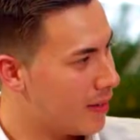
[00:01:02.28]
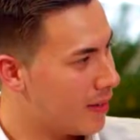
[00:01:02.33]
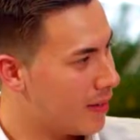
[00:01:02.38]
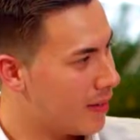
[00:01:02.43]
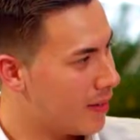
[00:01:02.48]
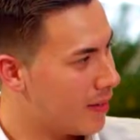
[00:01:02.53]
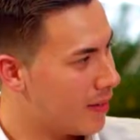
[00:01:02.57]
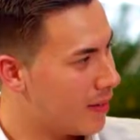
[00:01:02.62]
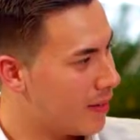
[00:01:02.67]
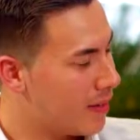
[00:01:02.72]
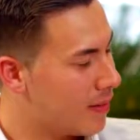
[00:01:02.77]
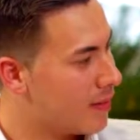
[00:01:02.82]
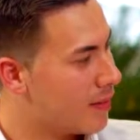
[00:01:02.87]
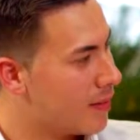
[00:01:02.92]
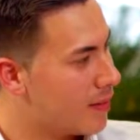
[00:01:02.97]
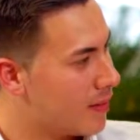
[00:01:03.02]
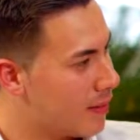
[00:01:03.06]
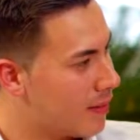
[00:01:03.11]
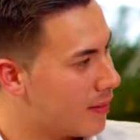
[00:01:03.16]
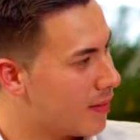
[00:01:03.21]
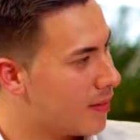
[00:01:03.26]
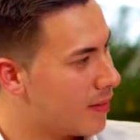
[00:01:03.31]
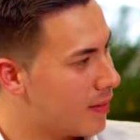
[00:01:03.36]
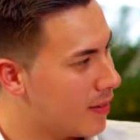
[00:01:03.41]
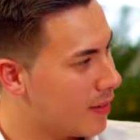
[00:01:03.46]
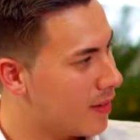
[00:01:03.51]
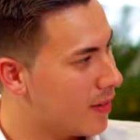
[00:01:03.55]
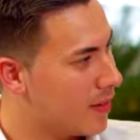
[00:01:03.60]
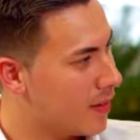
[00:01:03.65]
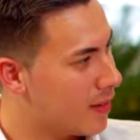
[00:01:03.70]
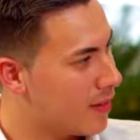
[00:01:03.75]

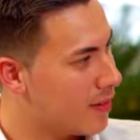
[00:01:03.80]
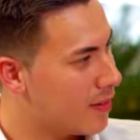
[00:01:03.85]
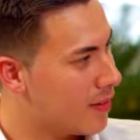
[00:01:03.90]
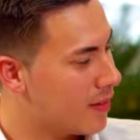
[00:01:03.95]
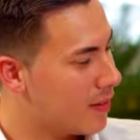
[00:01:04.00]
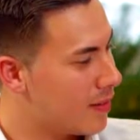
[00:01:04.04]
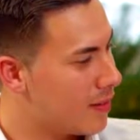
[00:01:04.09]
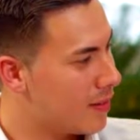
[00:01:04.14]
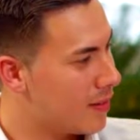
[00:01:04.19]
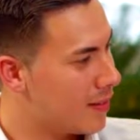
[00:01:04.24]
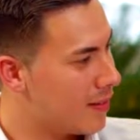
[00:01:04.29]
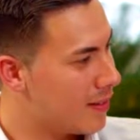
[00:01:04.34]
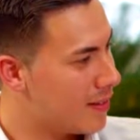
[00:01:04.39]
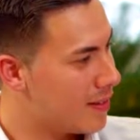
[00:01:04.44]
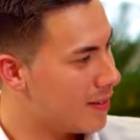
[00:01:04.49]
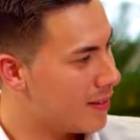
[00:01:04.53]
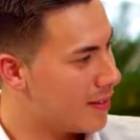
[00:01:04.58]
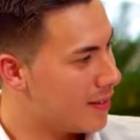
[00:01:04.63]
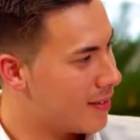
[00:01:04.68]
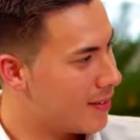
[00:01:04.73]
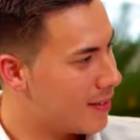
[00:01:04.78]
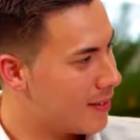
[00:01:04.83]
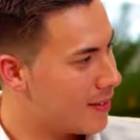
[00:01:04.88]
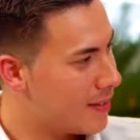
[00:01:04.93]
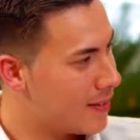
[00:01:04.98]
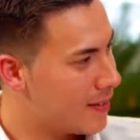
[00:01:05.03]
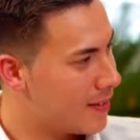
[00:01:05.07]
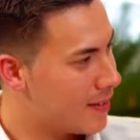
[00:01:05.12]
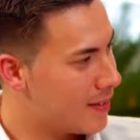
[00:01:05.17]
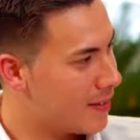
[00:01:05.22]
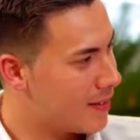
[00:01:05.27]

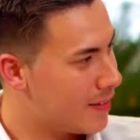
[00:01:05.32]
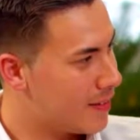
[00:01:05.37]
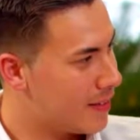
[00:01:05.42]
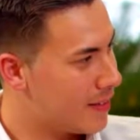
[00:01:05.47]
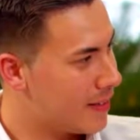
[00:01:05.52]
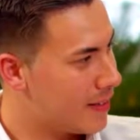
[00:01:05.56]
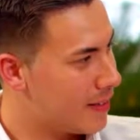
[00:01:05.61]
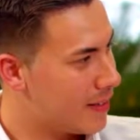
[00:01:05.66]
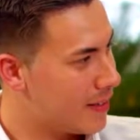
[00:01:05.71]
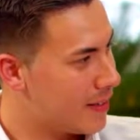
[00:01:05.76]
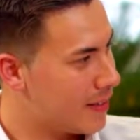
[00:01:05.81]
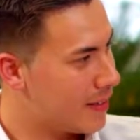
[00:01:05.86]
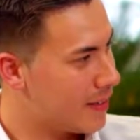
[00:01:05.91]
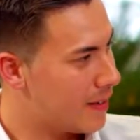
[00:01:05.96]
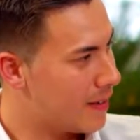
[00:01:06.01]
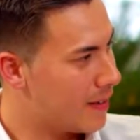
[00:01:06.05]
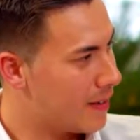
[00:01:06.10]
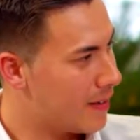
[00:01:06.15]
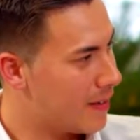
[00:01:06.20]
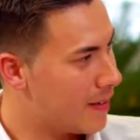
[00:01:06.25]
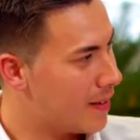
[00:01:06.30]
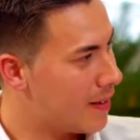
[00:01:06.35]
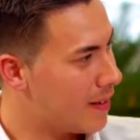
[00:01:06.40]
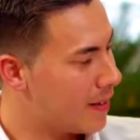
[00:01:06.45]
No words are spoken by the person on screen.